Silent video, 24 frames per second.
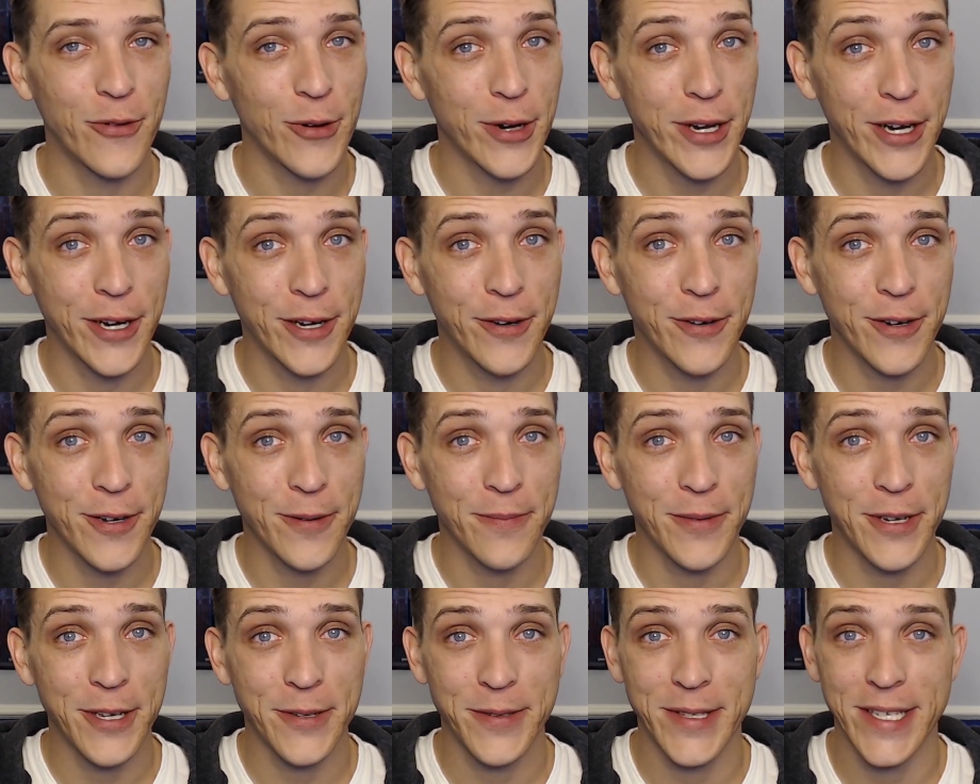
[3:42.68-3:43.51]
your group
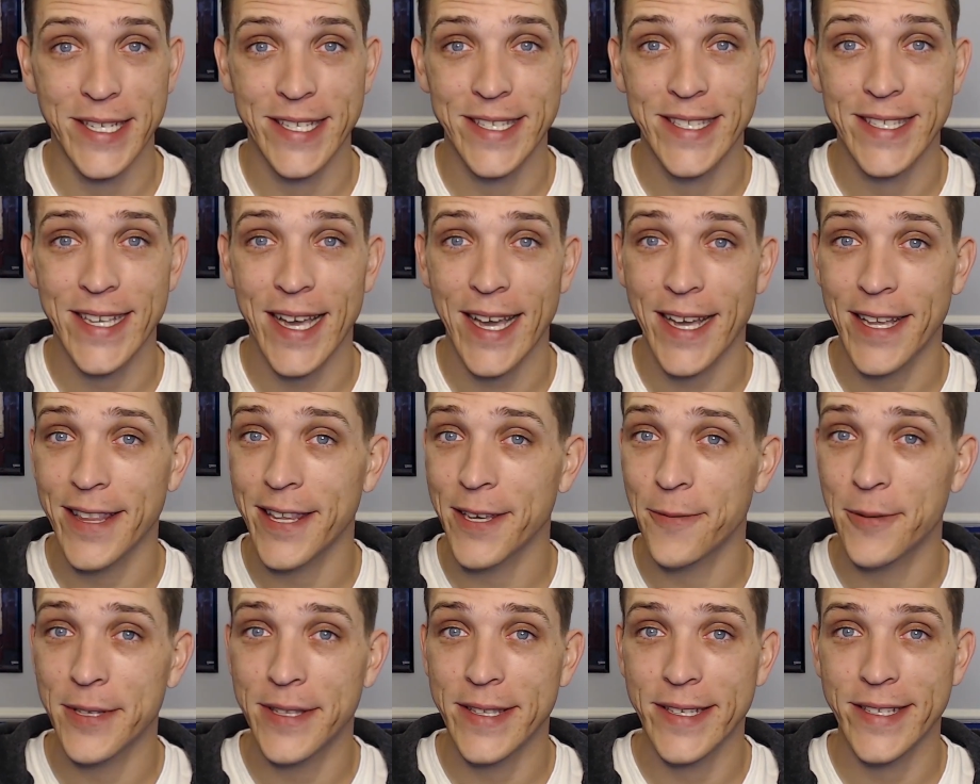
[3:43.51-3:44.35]
knows exactly
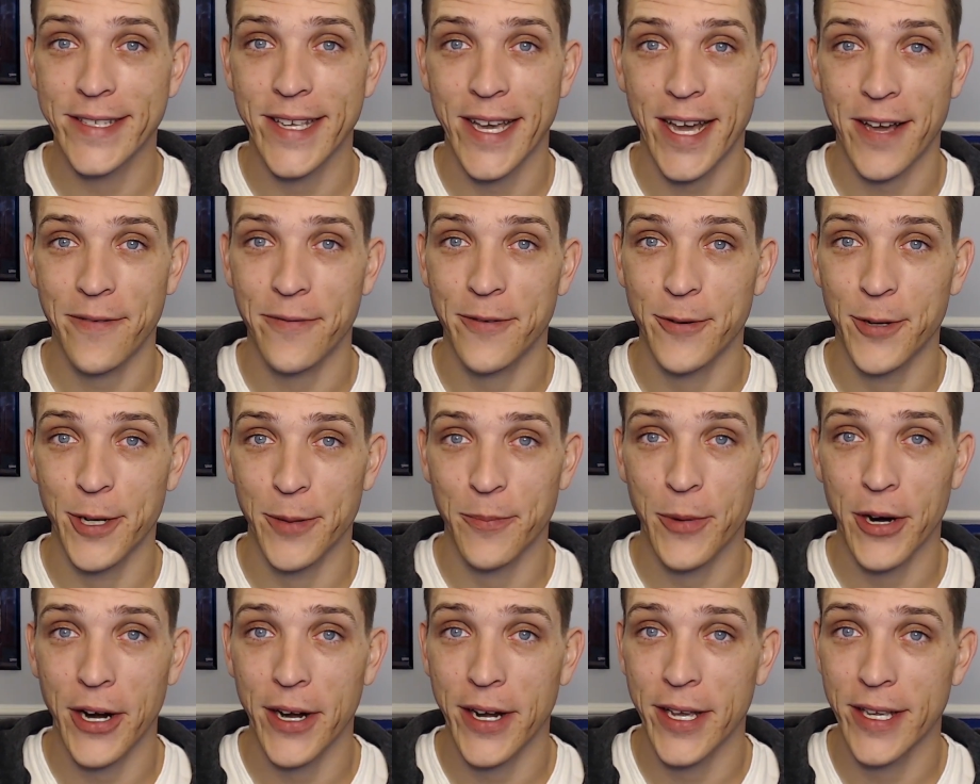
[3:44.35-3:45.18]
what this half-orc
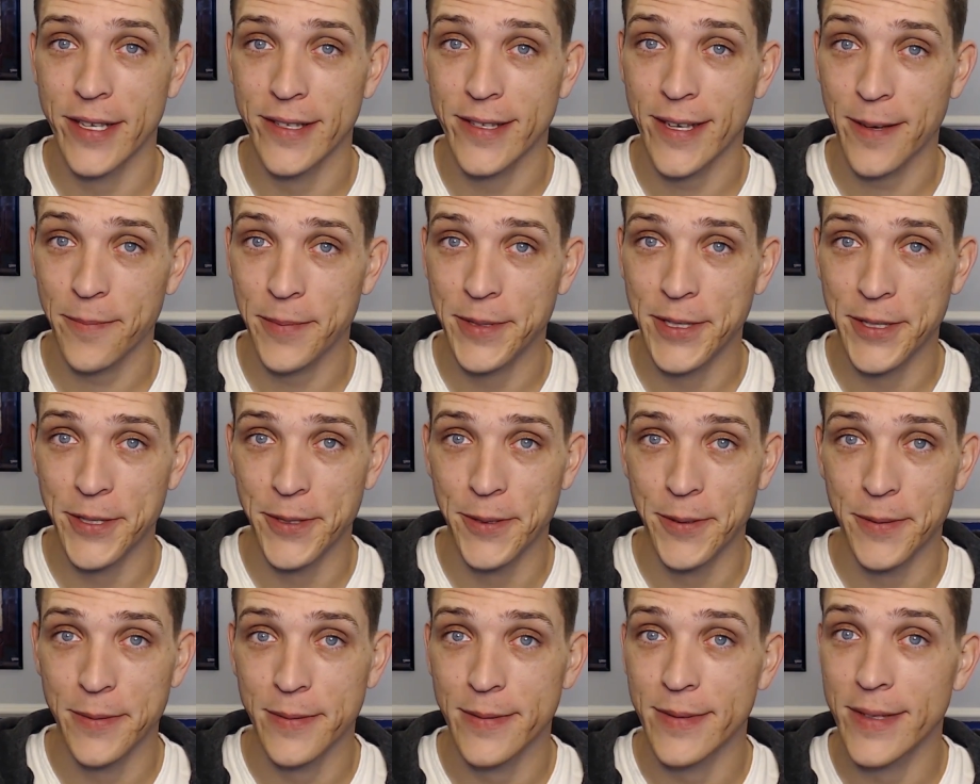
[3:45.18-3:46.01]
party is up to,
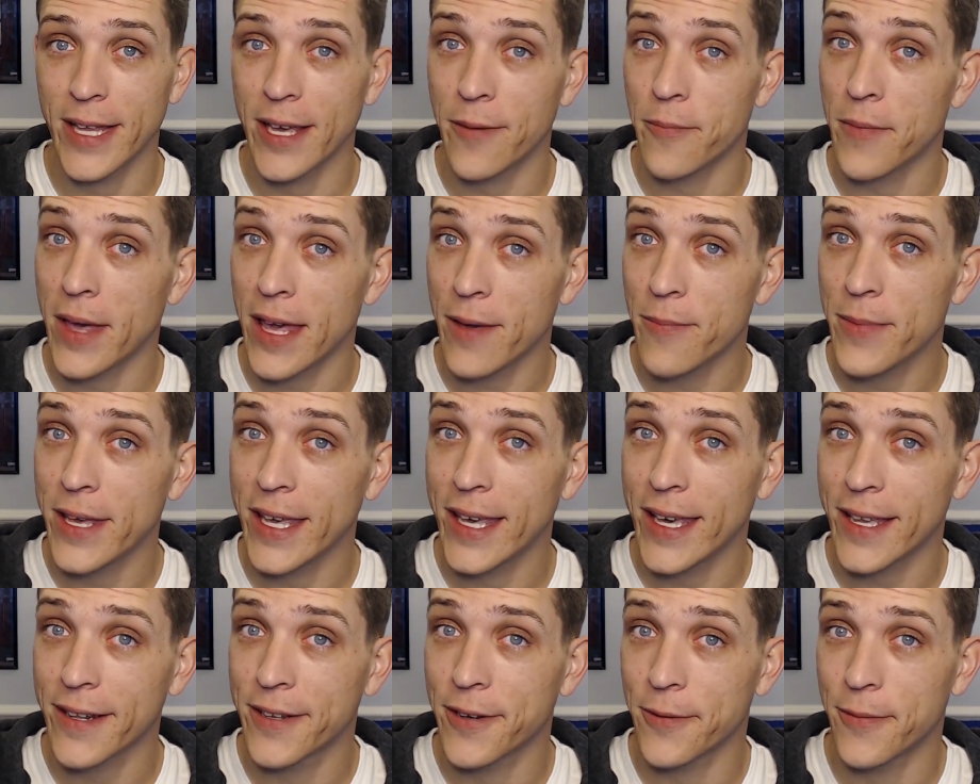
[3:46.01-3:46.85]
they may
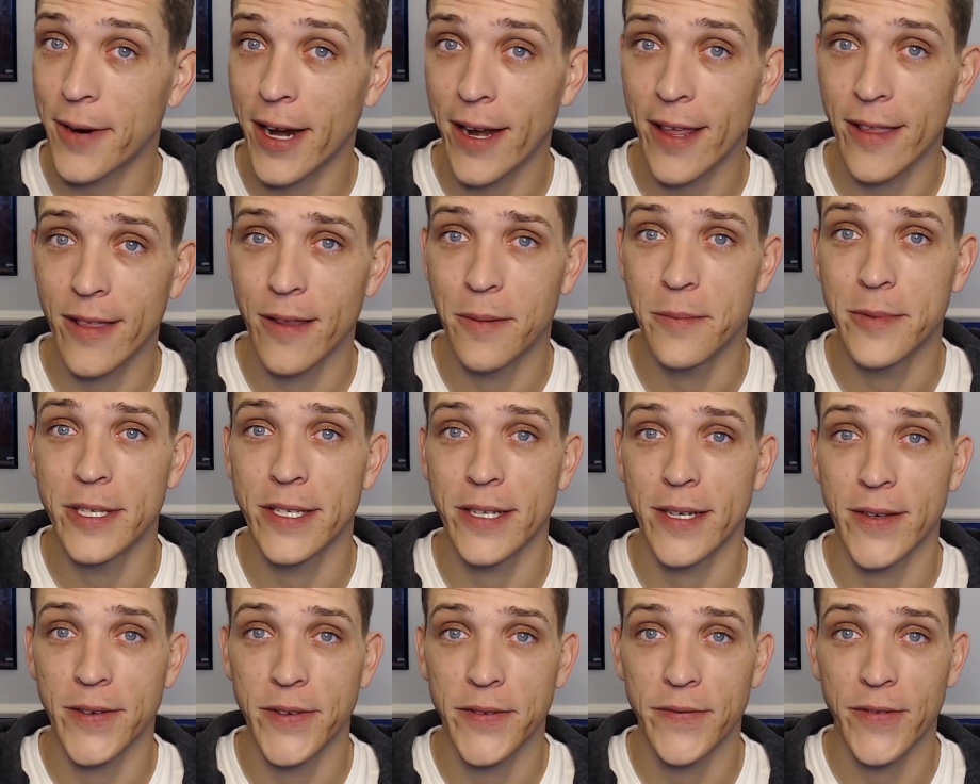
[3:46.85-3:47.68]
begin to ready
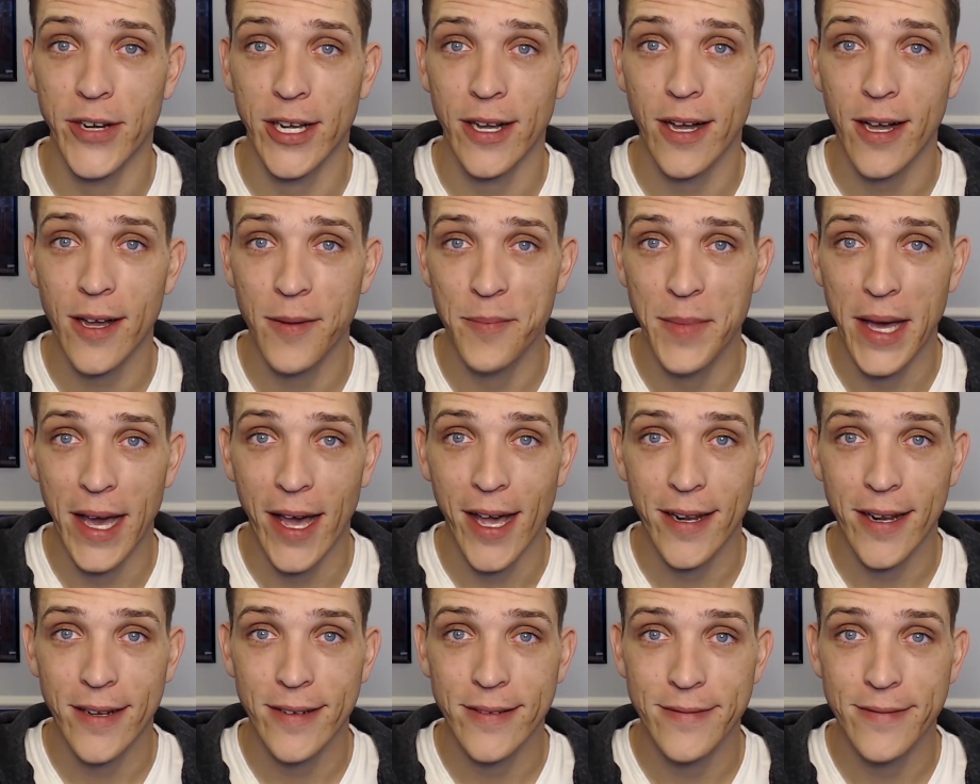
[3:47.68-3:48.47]
themselves for combat.